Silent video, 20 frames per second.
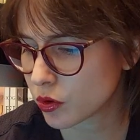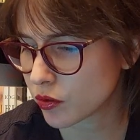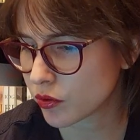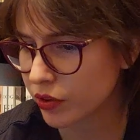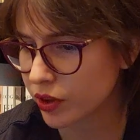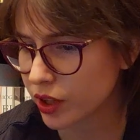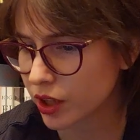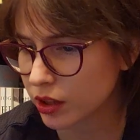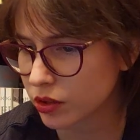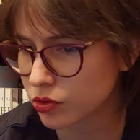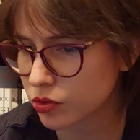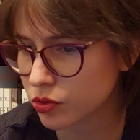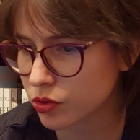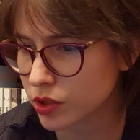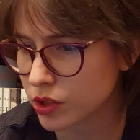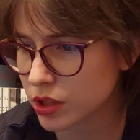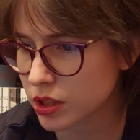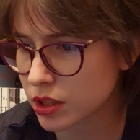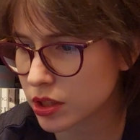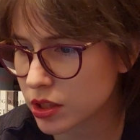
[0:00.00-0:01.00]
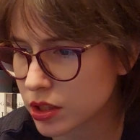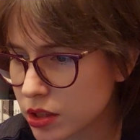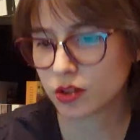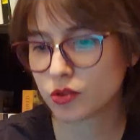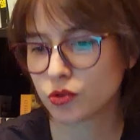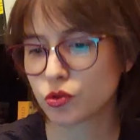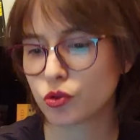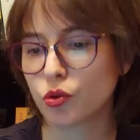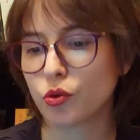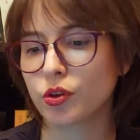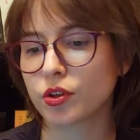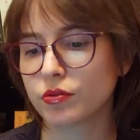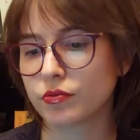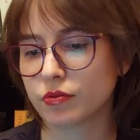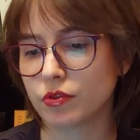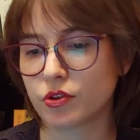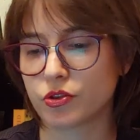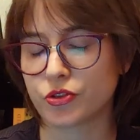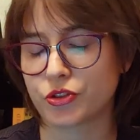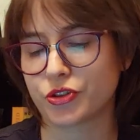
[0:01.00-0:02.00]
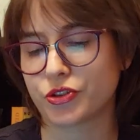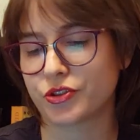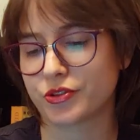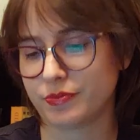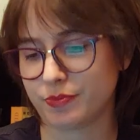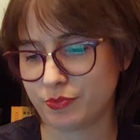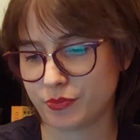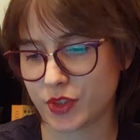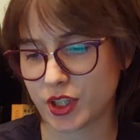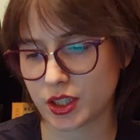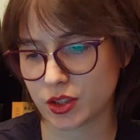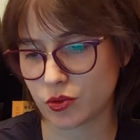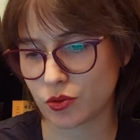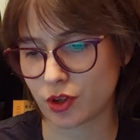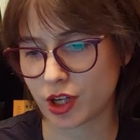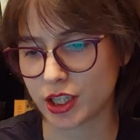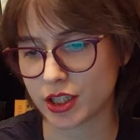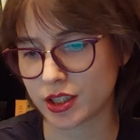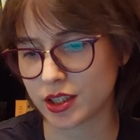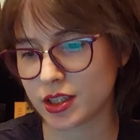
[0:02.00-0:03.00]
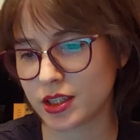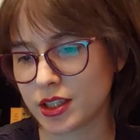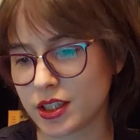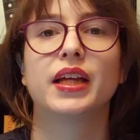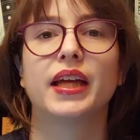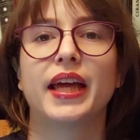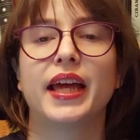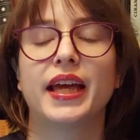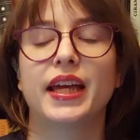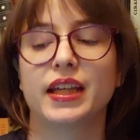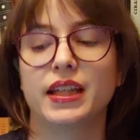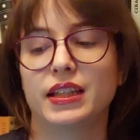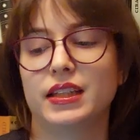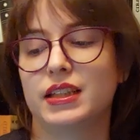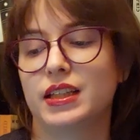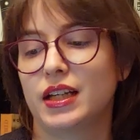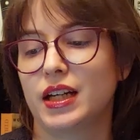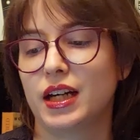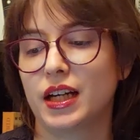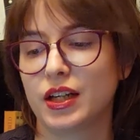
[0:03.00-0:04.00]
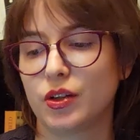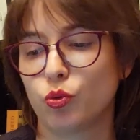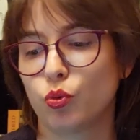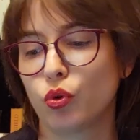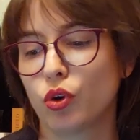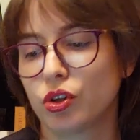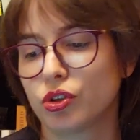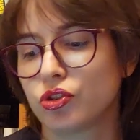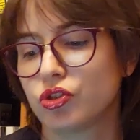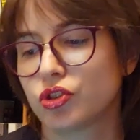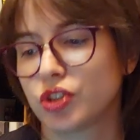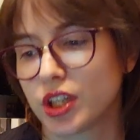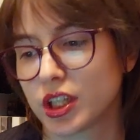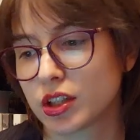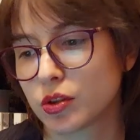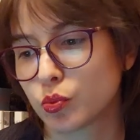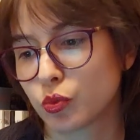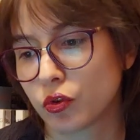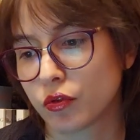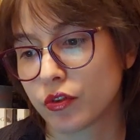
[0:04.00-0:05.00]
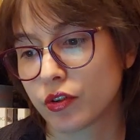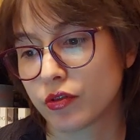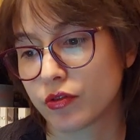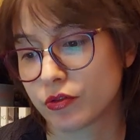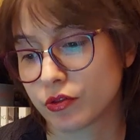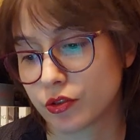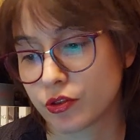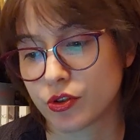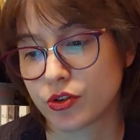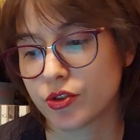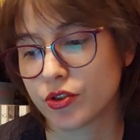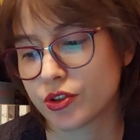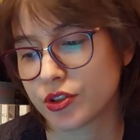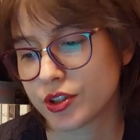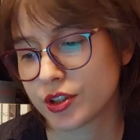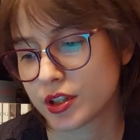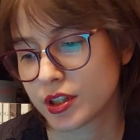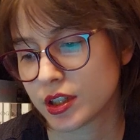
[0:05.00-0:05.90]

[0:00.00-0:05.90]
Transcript: of the actress? Jodie Foster. That's right and I watched that movie first